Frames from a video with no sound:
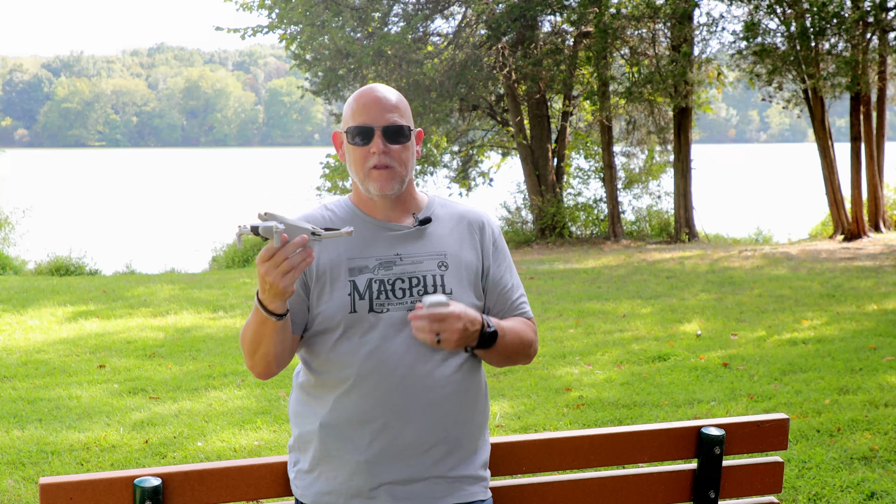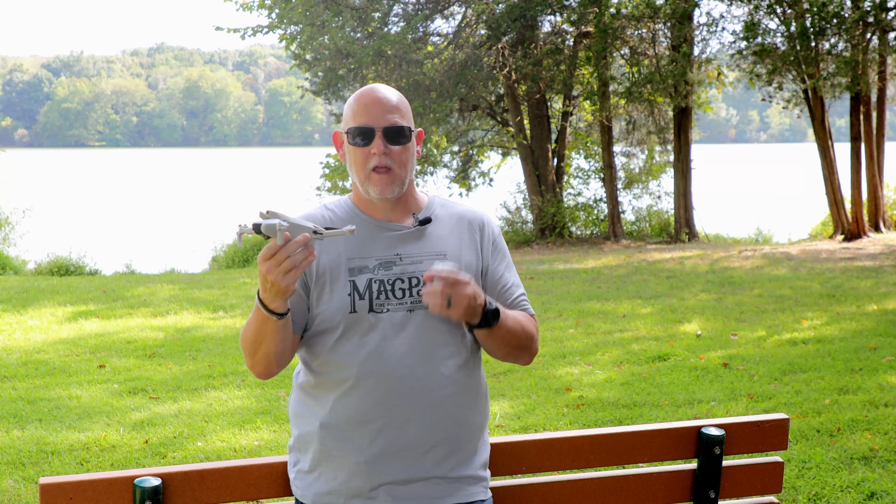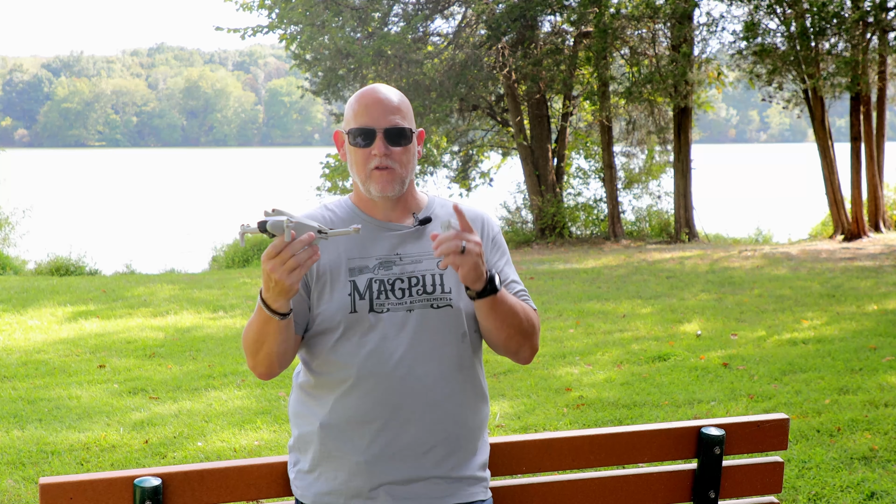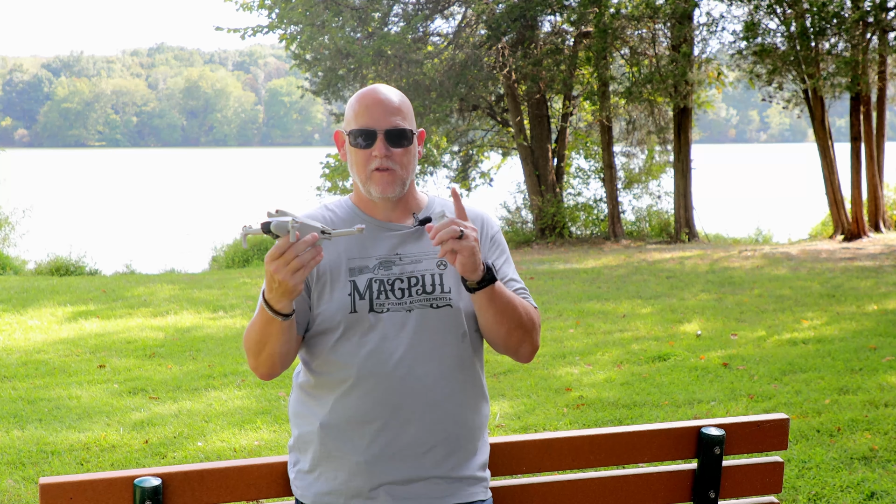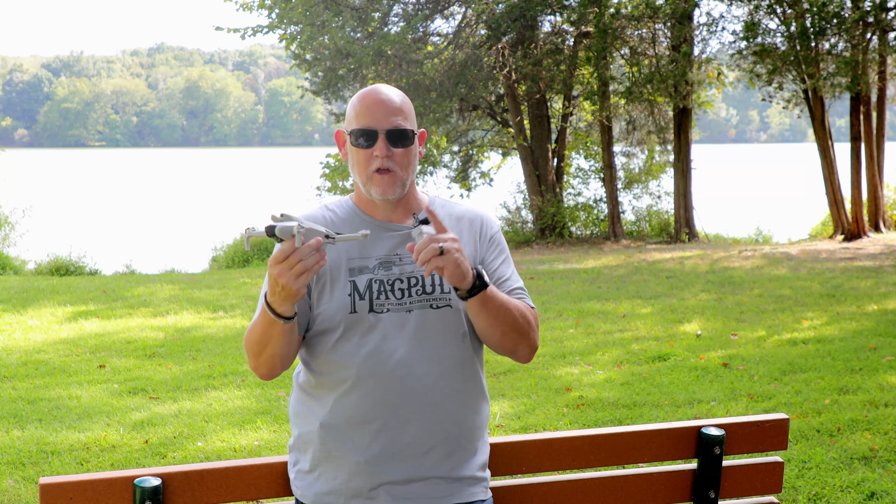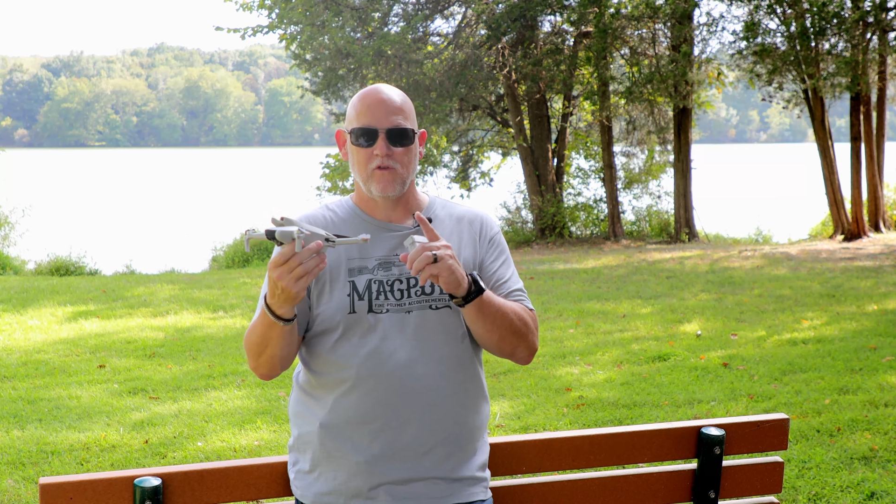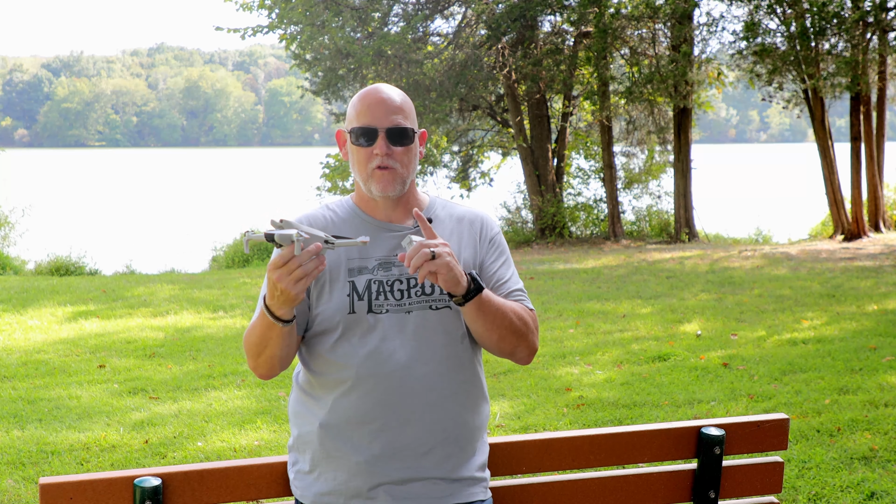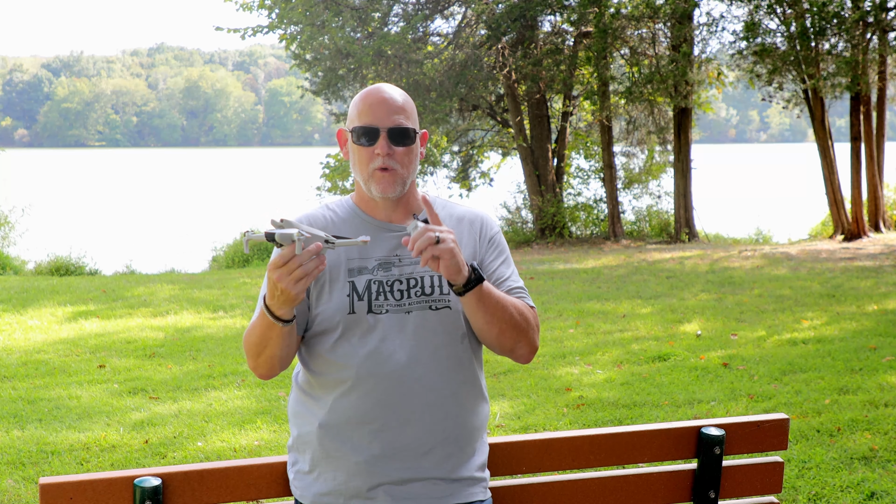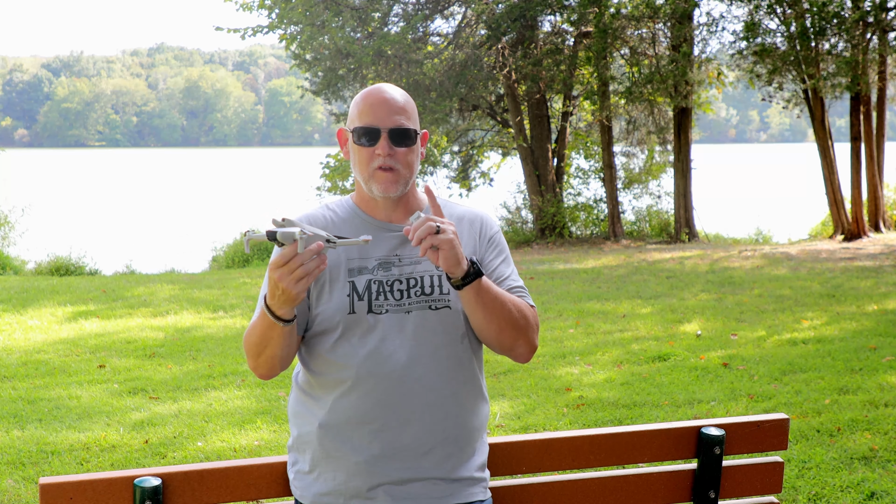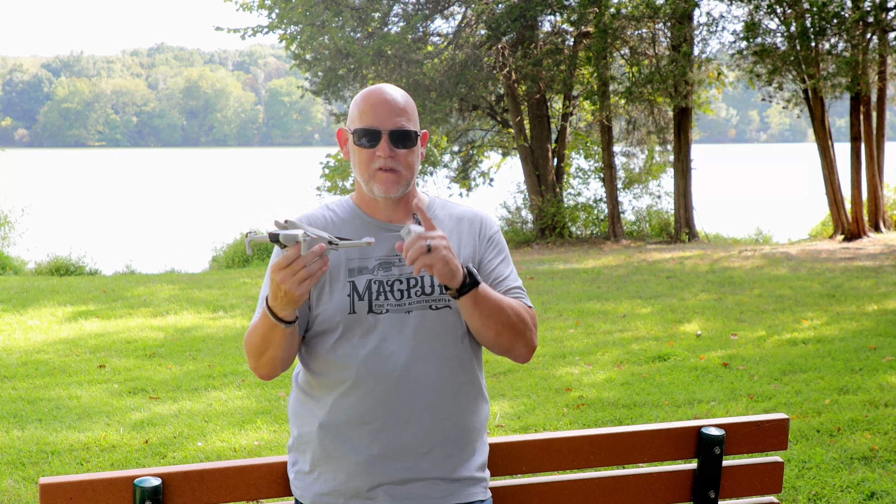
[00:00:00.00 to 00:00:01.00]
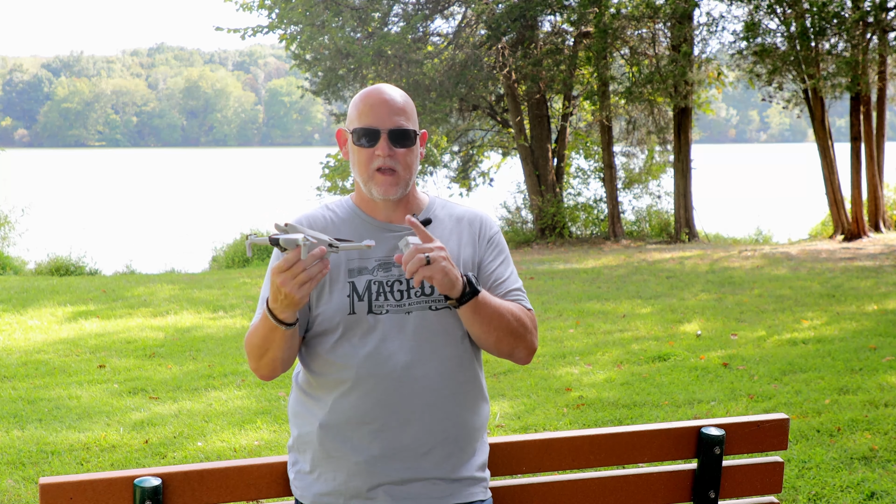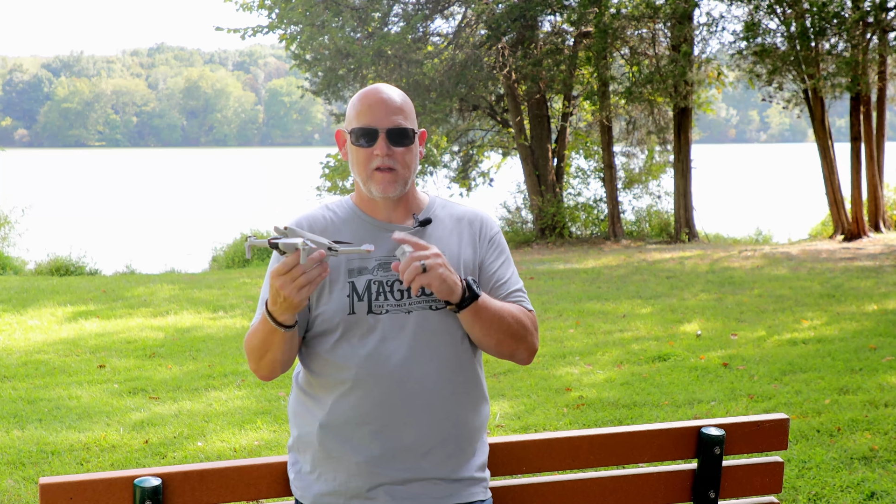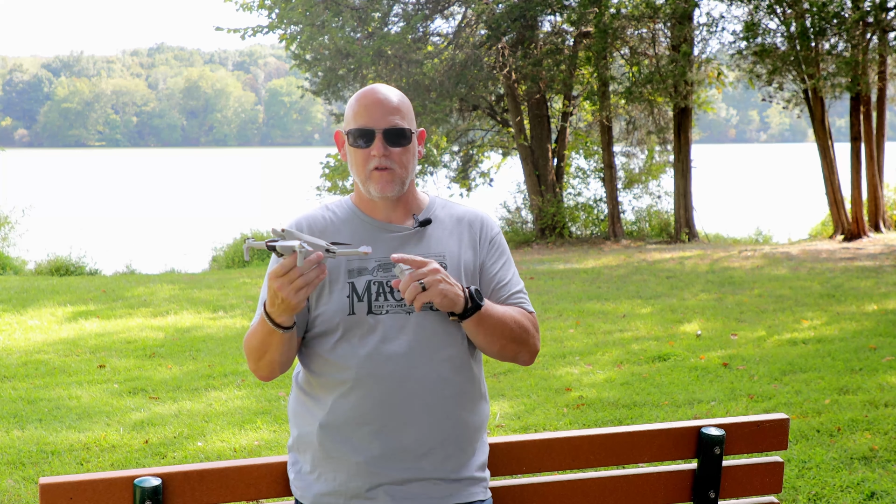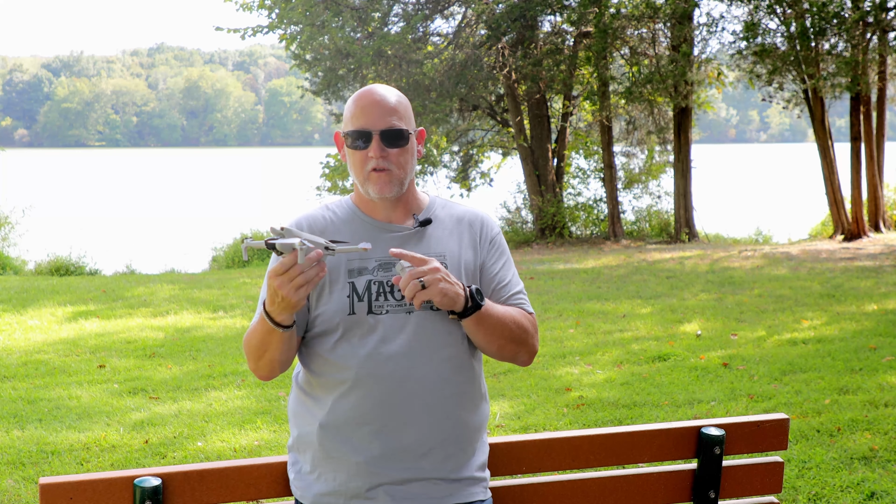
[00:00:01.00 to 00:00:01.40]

that tells you what settings